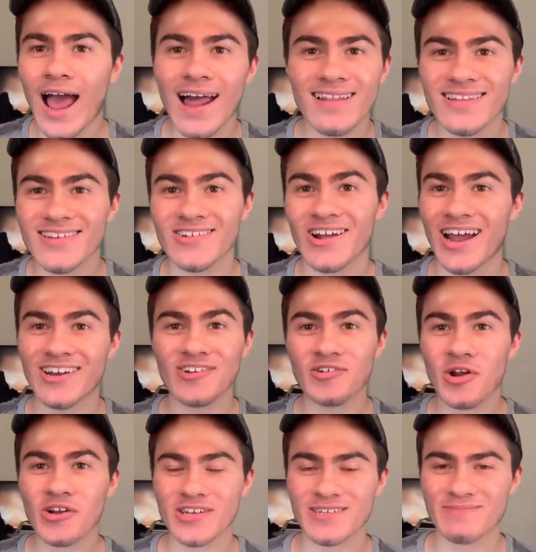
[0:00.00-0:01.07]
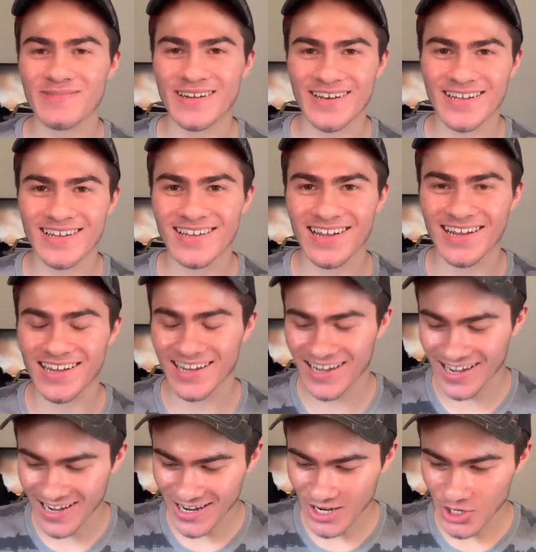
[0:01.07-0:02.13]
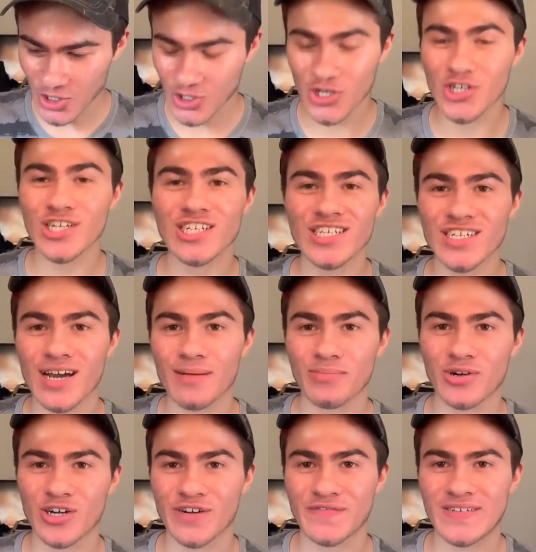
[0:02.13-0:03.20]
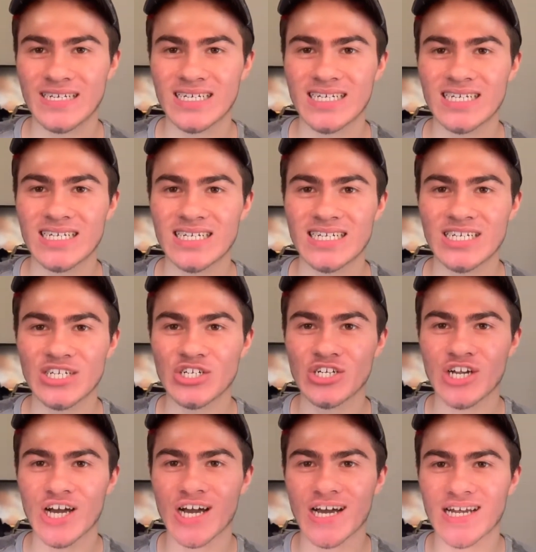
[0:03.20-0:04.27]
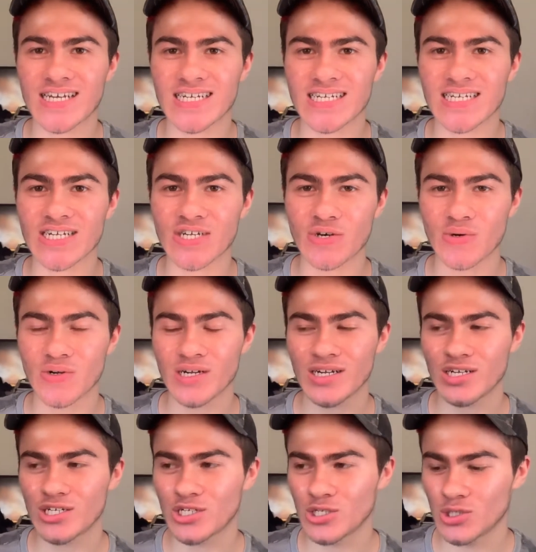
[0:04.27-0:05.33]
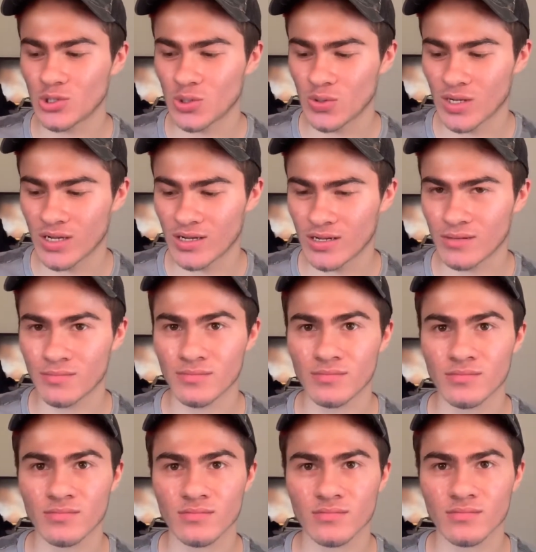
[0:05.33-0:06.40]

Literally, I don't know how to explain it. Like, you're just not perfect. You're not going to, um,